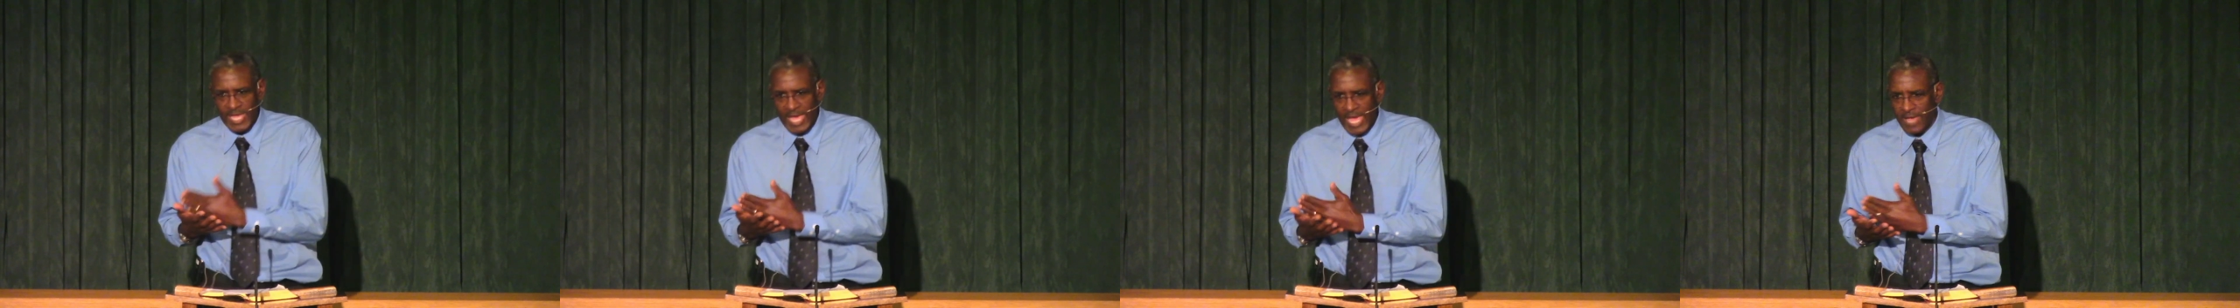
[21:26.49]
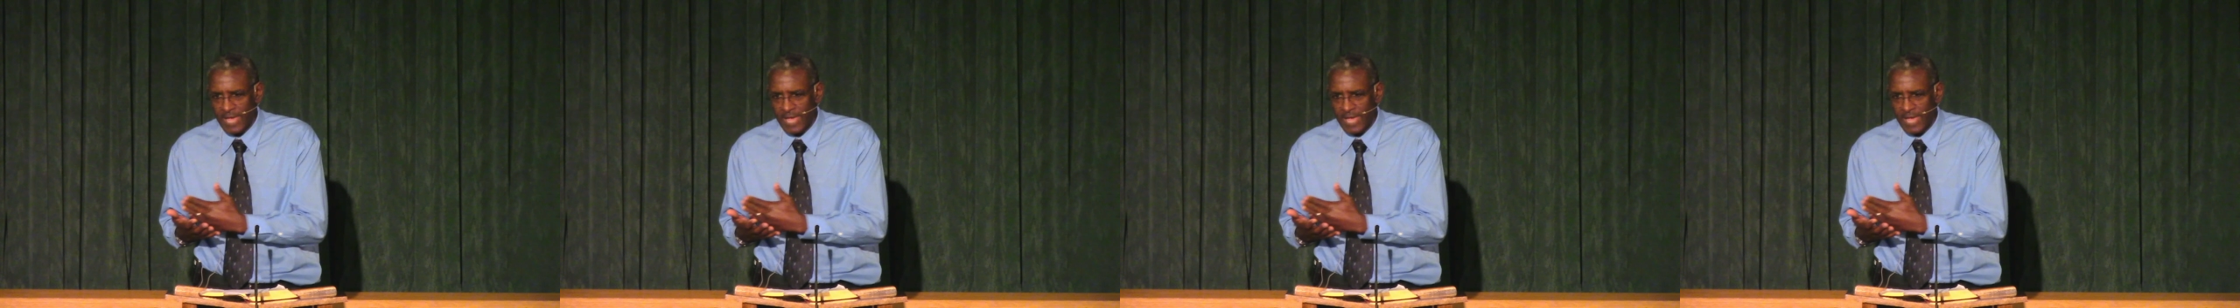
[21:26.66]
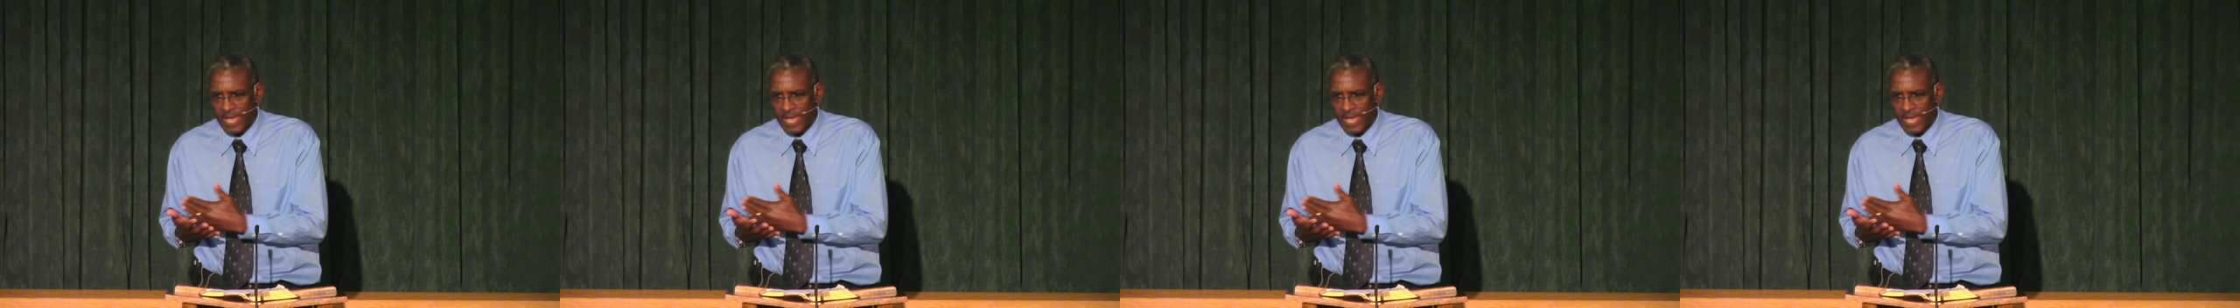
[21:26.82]

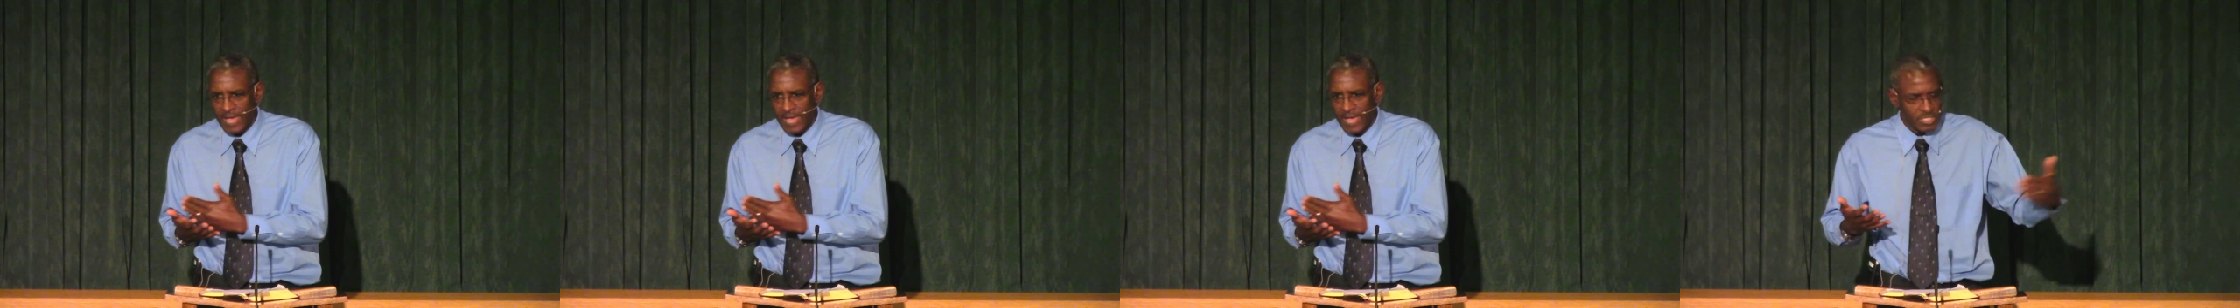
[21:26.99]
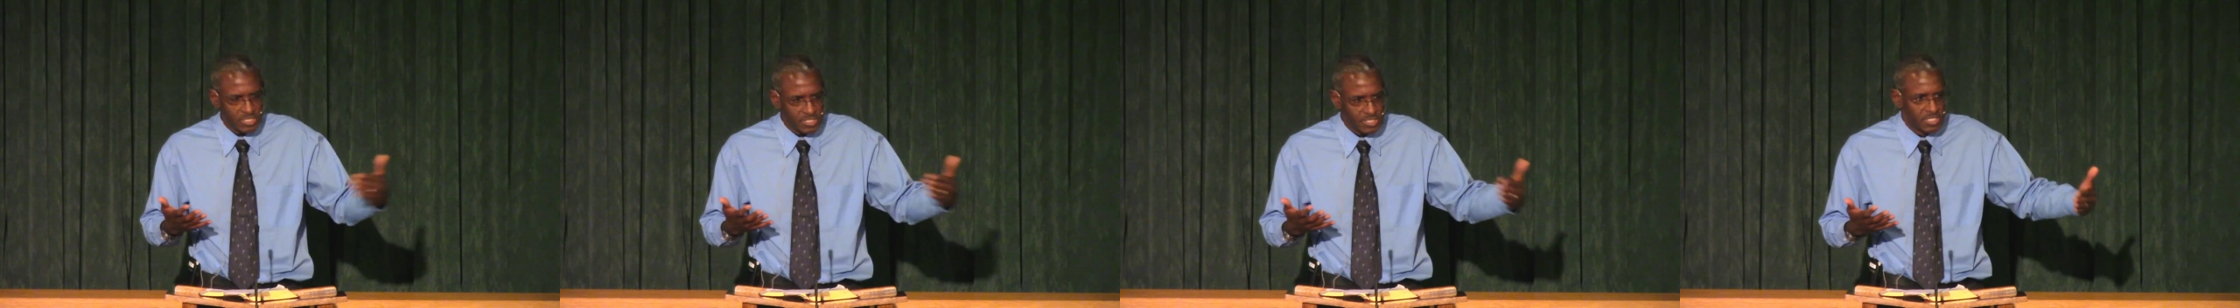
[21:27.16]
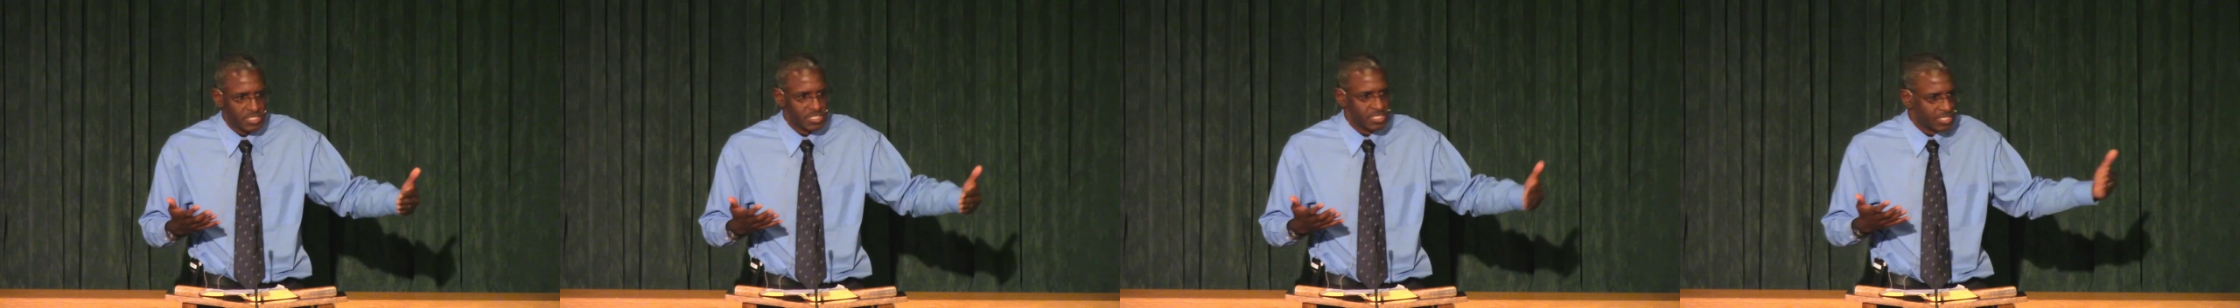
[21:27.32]
after
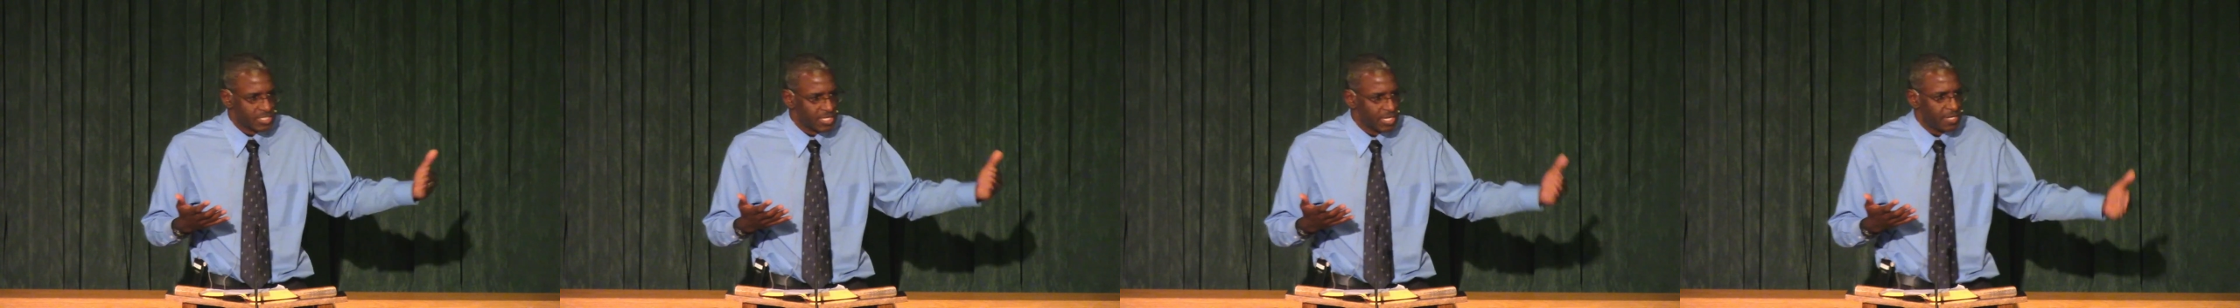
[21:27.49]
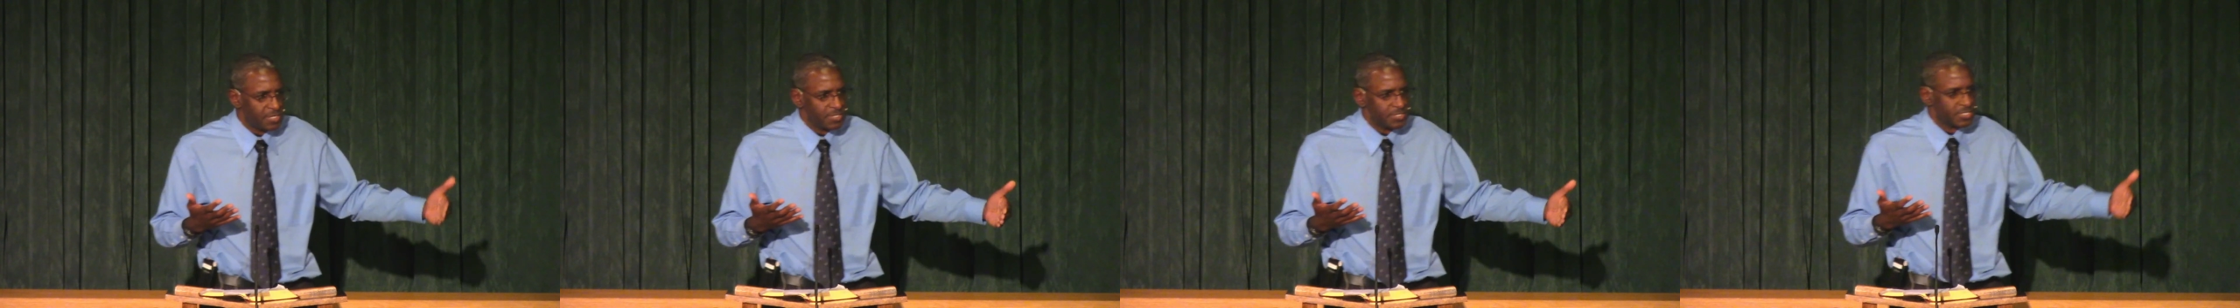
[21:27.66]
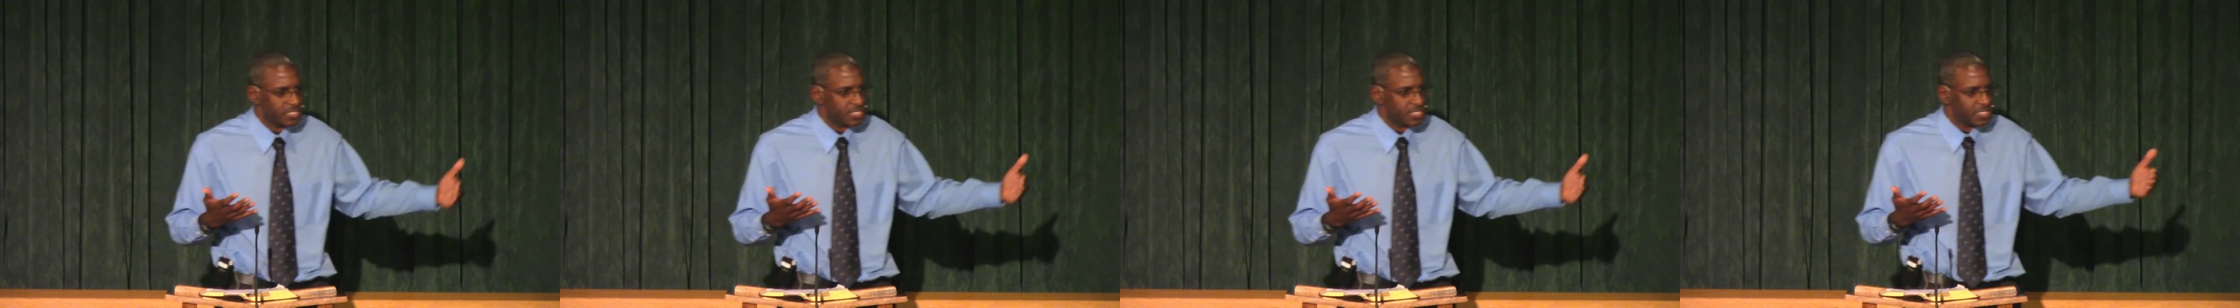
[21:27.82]
Jesus
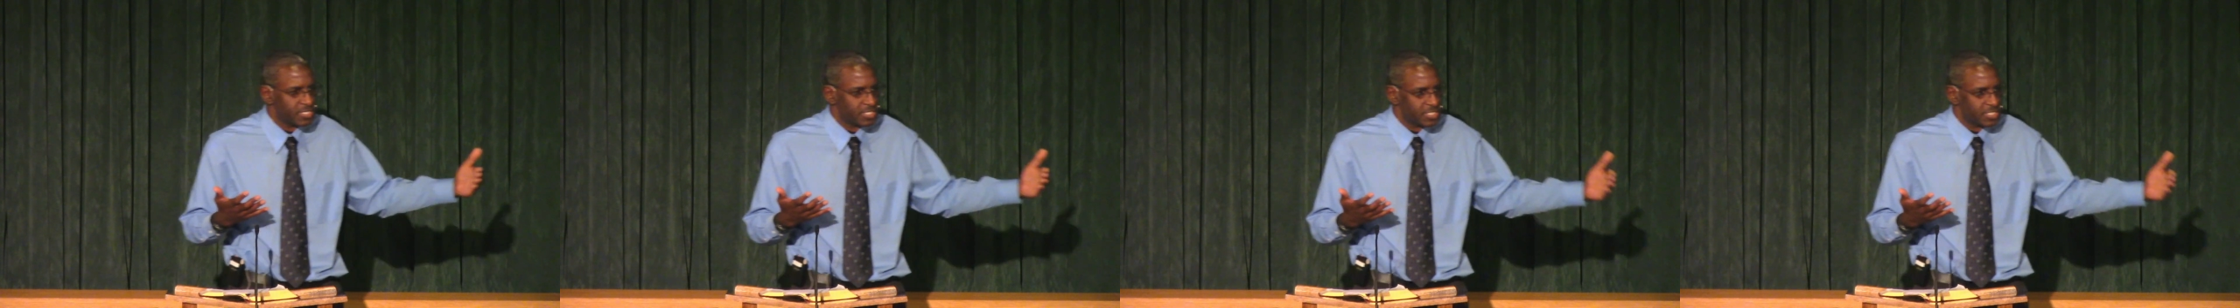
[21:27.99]
tells the